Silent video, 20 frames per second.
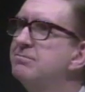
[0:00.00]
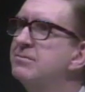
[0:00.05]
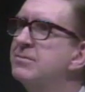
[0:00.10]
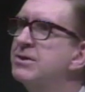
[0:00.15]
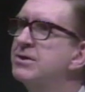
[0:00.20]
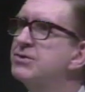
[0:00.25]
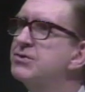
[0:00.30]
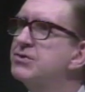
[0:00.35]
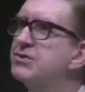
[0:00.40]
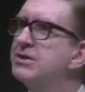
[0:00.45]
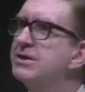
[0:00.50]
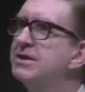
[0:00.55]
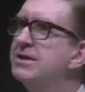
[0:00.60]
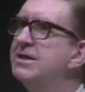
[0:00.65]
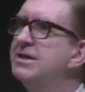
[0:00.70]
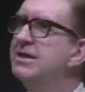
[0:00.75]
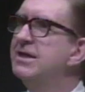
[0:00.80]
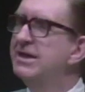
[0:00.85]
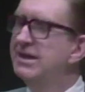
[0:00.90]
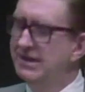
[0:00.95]

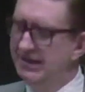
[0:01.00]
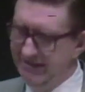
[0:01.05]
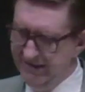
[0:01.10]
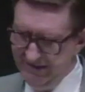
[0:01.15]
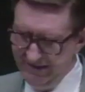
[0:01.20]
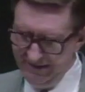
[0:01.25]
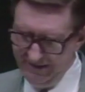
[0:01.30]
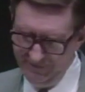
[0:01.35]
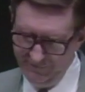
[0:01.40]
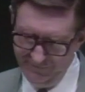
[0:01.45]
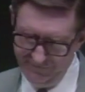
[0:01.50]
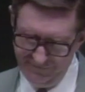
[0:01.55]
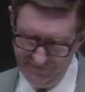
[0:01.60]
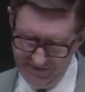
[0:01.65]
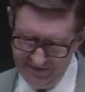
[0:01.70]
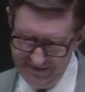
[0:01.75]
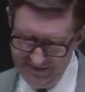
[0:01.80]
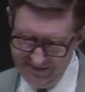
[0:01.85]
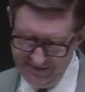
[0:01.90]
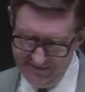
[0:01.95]
mercy, and
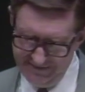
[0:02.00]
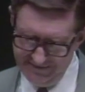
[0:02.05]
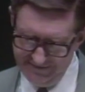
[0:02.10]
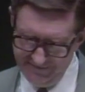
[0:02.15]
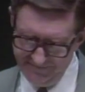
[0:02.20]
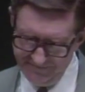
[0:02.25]
faith.